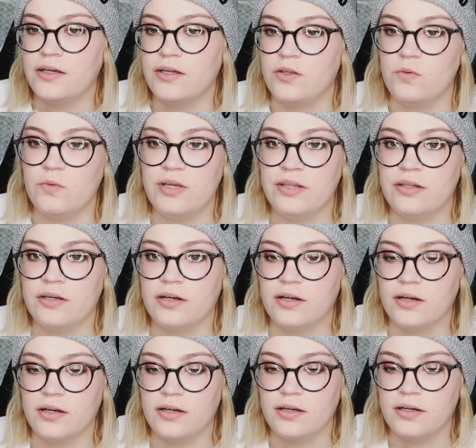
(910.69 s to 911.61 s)
You
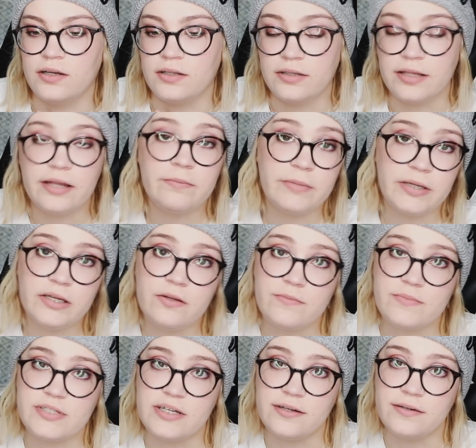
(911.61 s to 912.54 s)
either let him kill
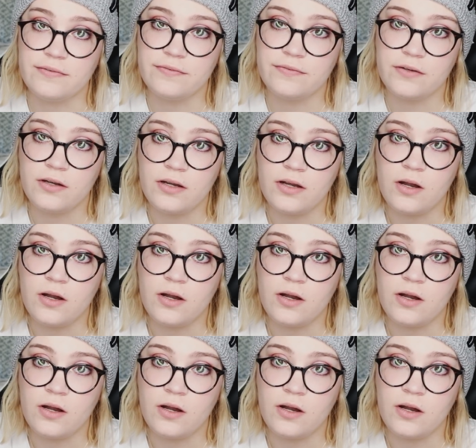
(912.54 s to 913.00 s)
himself,